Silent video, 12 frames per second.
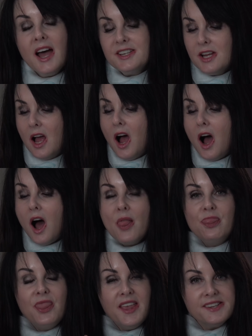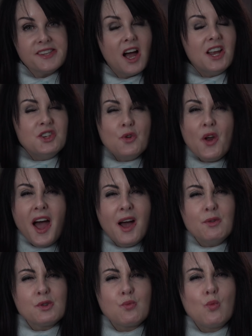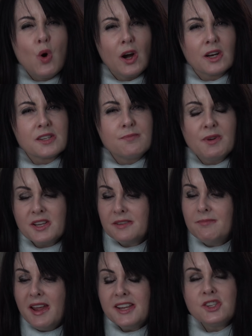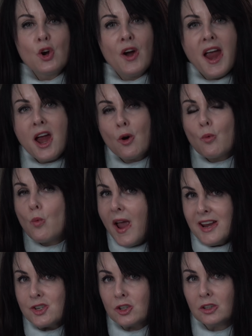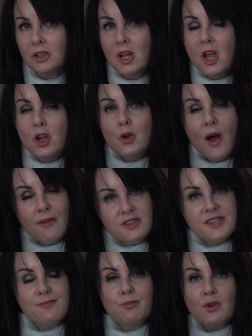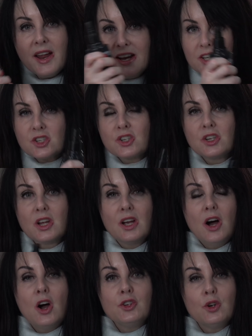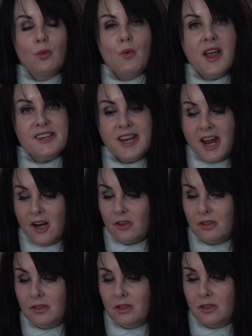And this, I don't know how it works because it makes your hair wetter. You have to spray it on your wet hair